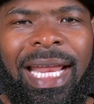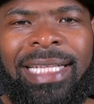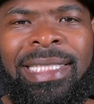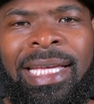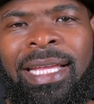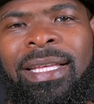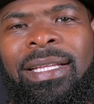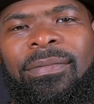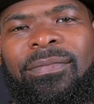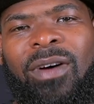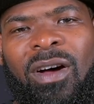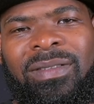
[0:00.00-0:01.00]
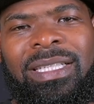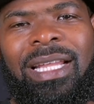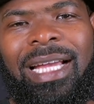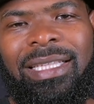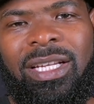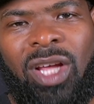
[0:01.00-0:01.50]
to get involved in
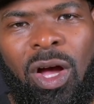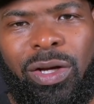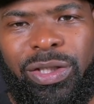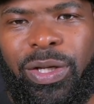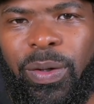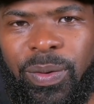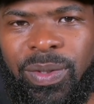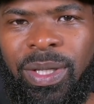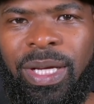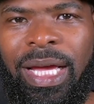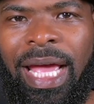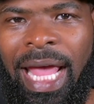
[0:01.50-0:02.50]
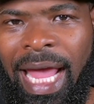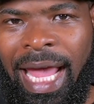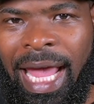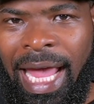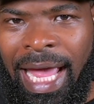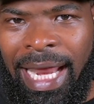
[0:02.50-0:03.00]
like the dog shows,
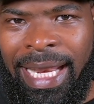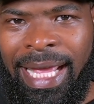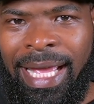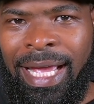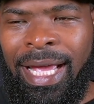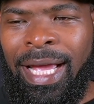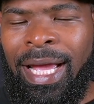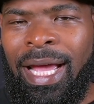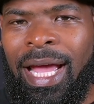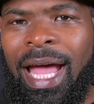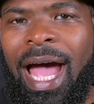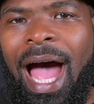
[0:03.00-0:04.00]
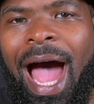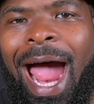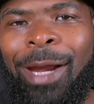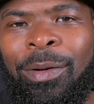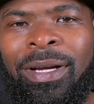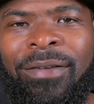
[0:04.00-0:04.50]
and
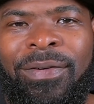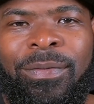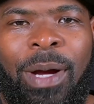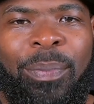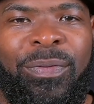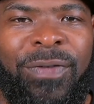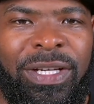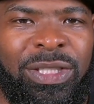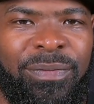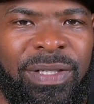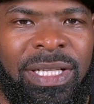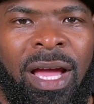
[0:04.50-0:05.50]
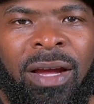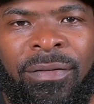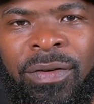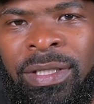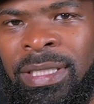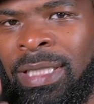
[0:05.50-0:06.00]
hiring a professional
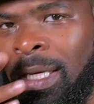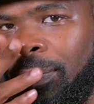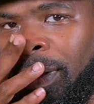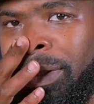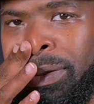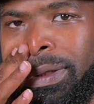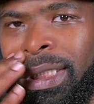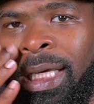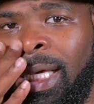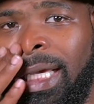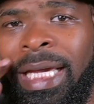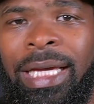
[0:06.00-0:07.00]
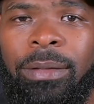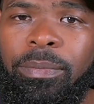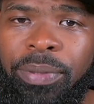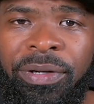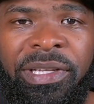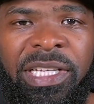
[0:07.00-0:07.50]
photographer to take pictures, it can get
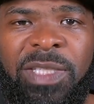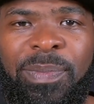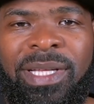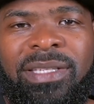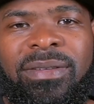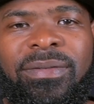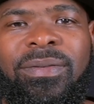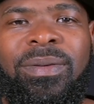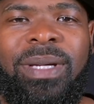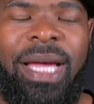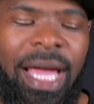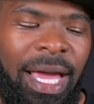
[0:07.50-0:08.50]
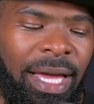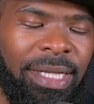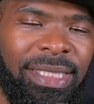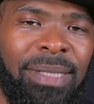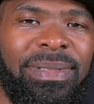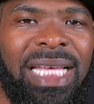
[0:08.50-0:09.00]
pretty expensive. And
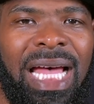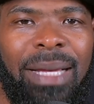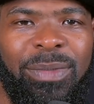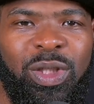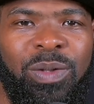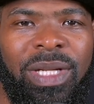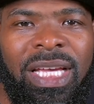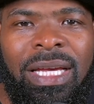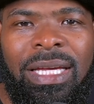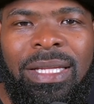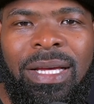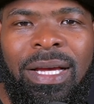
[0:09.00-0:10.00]
sometimes you need